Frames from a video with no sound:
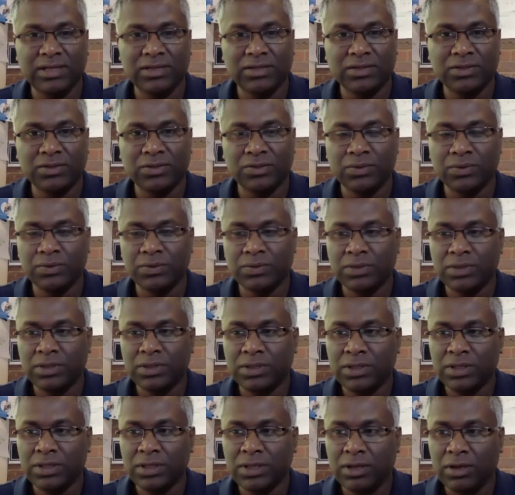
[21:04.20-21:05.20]
to do
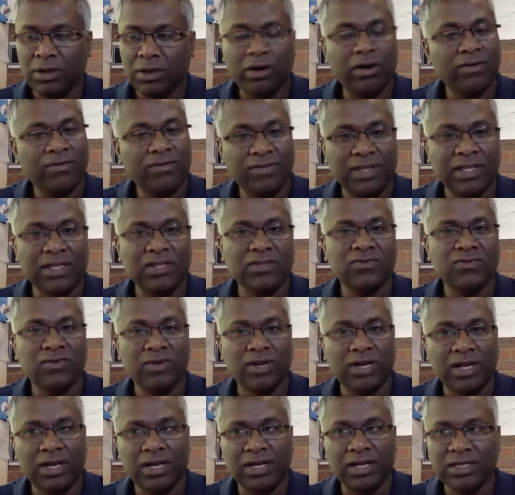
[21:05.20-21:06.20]
a lot of things
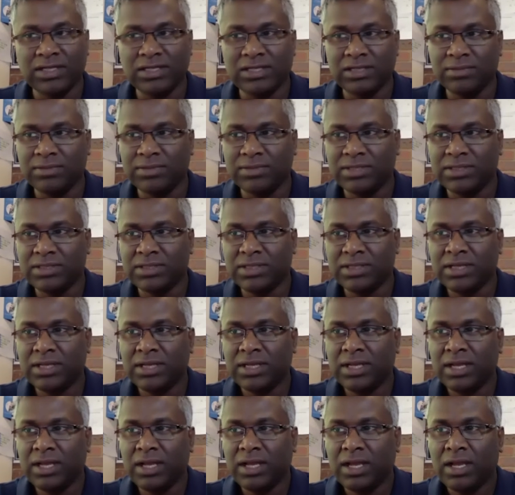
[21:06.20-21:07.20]
for our customers,
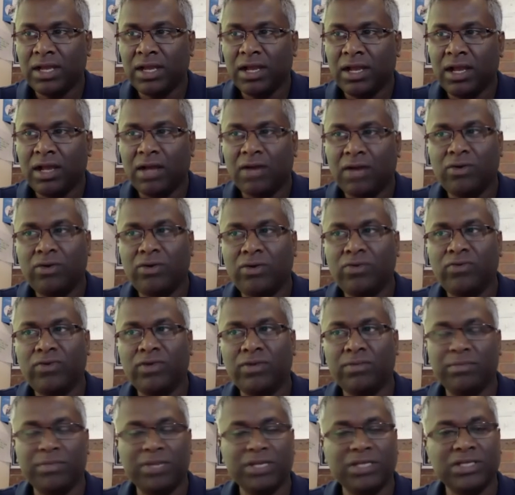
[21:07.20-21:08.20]
how do
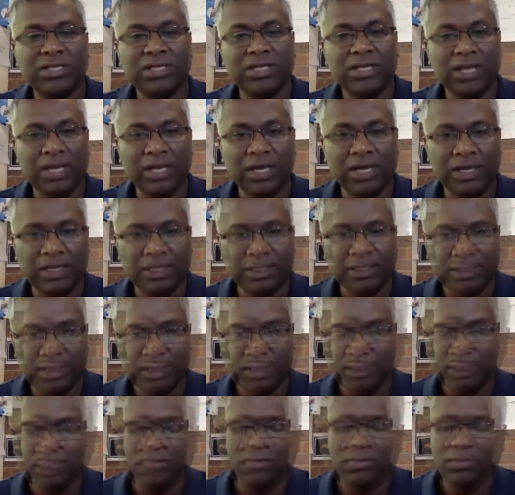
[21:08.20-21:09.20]
we measure our
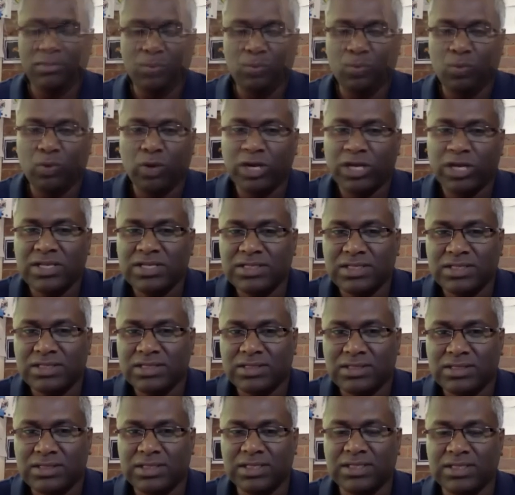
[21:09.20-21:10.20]
success? What
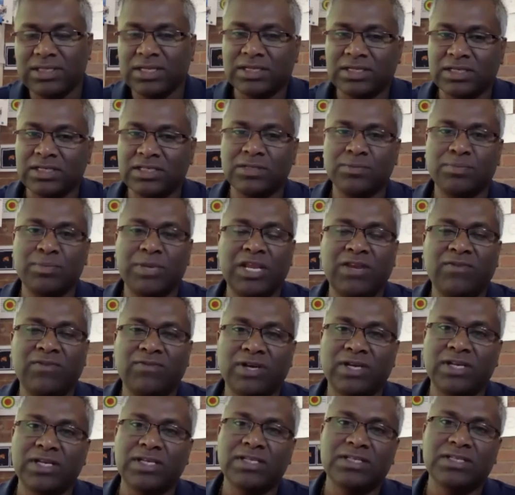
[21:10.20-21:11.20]
is the success mean
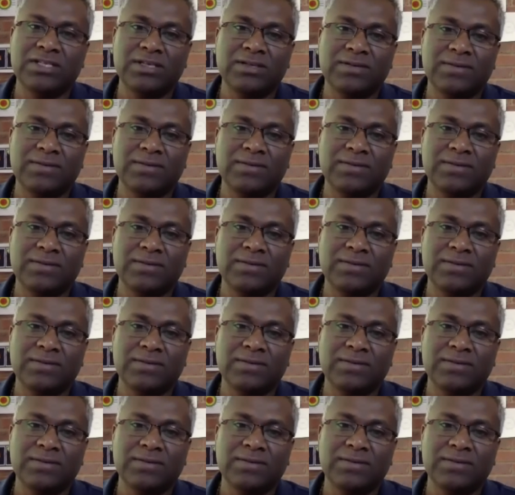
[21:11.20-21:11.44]
for us?